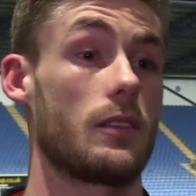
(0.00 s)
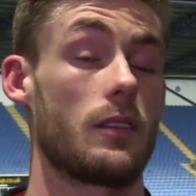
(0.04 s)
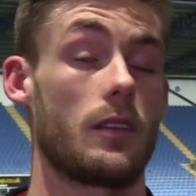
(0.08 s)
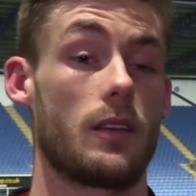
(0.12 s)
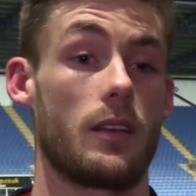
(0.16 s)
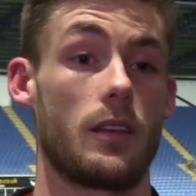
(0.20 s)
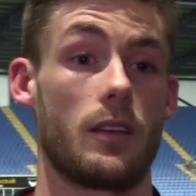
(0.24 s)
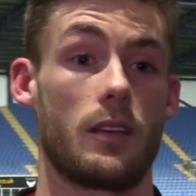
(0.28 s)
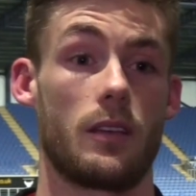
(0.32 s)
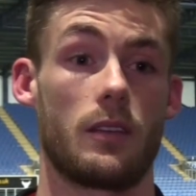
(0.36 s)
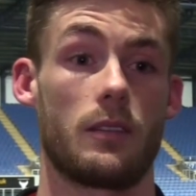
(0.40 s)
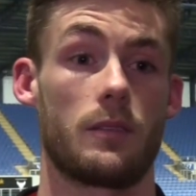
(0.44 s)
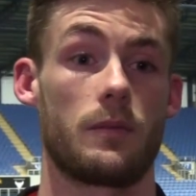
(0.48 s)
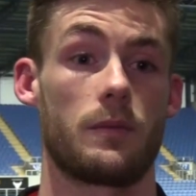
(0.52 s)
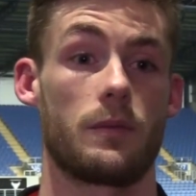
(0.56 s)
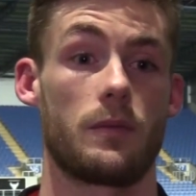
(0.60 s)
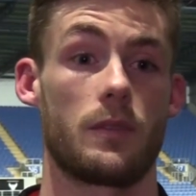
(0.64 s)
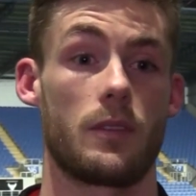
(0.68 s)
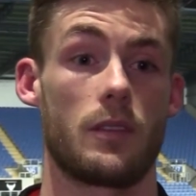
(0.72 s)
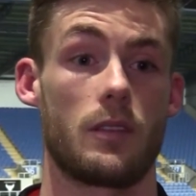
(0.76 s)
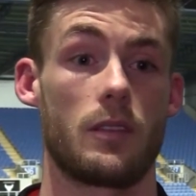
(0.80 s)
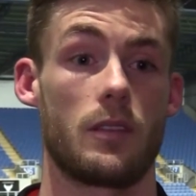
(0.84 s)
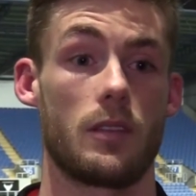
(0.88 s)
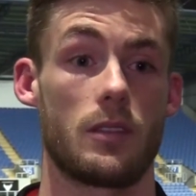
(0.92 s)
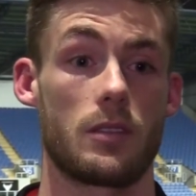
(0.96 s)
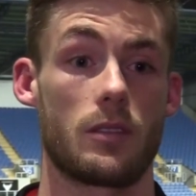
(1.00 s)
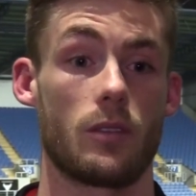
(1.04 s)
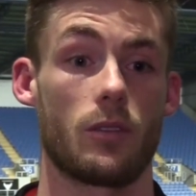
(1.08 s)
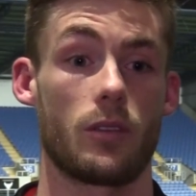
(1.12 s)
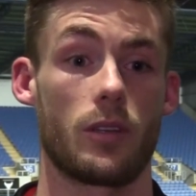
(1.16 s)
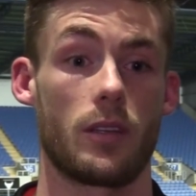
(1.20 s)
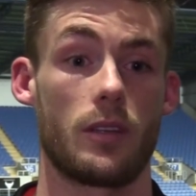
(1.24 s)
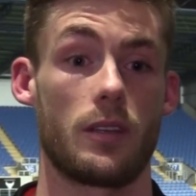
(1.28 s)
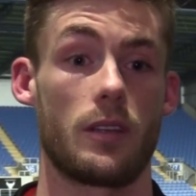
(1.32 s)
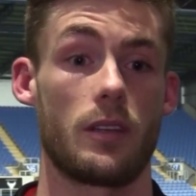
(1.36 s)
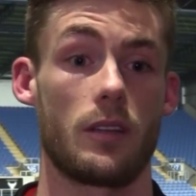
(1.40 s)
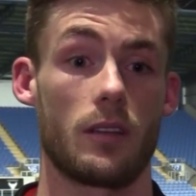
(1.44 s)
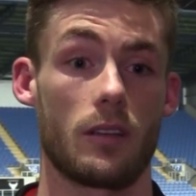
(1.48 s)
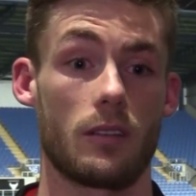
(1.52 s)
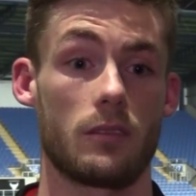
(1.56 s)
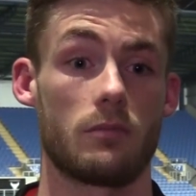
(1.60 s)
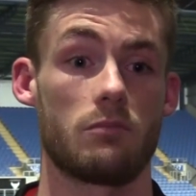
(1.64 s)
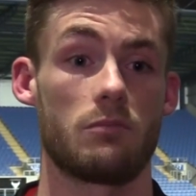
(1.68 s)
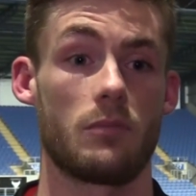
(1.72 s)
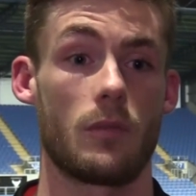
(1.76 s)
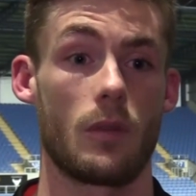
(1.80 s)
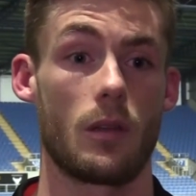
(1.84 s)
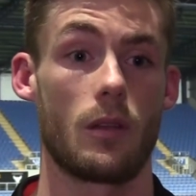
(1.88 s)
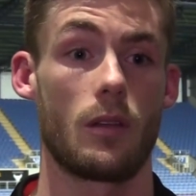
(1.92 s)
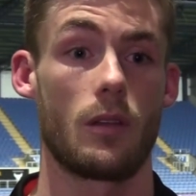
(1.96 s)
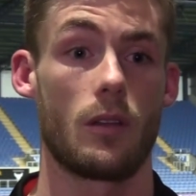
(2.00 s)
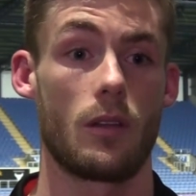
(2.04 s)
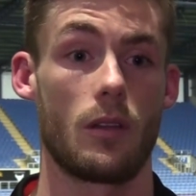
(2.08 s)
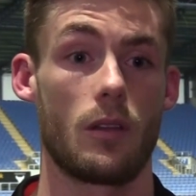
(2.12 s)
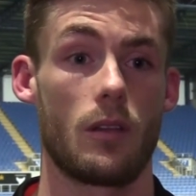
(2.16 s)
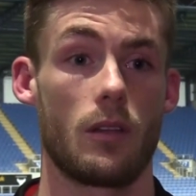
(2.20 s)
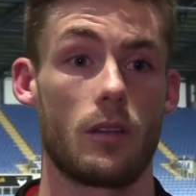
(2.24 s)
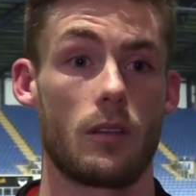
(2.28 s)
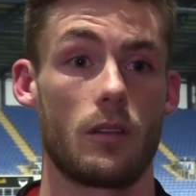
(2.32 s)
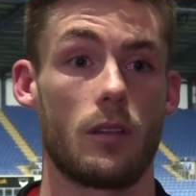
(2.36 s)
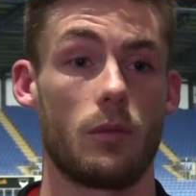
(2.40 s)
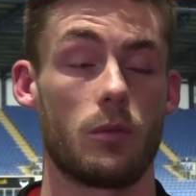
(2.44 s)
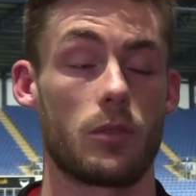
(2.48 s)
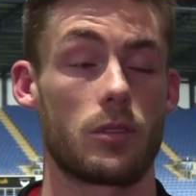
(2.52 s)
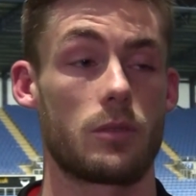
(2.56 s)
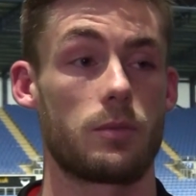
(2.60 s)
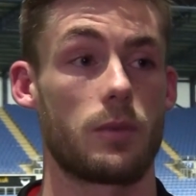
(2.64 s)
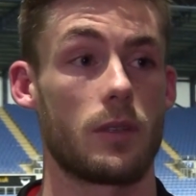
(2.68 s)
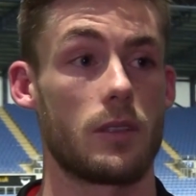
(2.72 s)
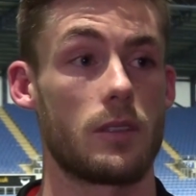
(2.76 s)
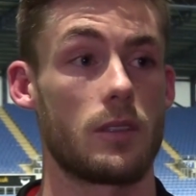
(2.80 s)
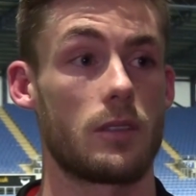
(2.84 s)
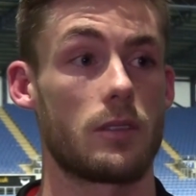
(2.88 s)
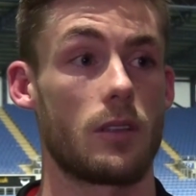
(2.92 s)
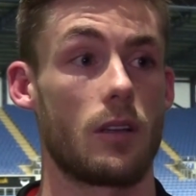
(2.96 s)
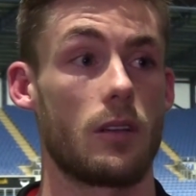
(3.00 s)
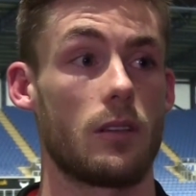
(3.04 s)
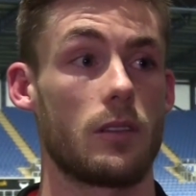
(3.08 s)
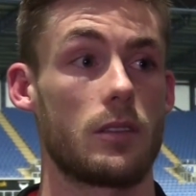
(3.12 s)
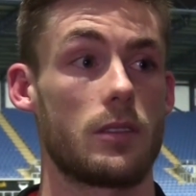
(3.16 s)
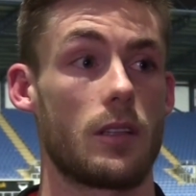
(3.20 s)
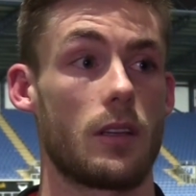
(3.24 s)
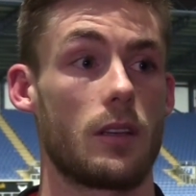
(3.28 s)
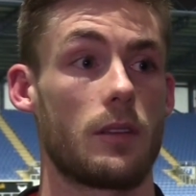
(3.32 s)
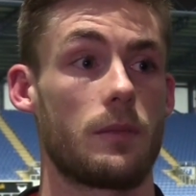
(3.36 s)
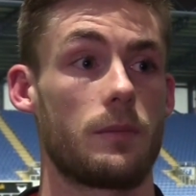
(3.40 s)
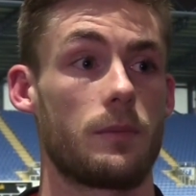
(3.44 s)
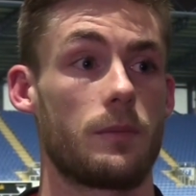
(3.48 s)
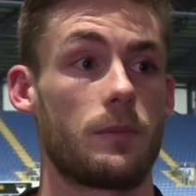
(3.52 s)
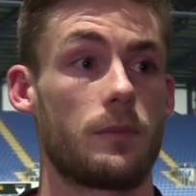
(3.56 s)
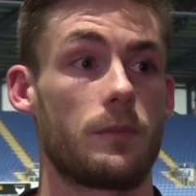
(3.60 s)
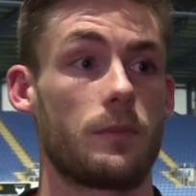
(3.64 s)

Uh, they stuck in there and they was pretty solid, yeah.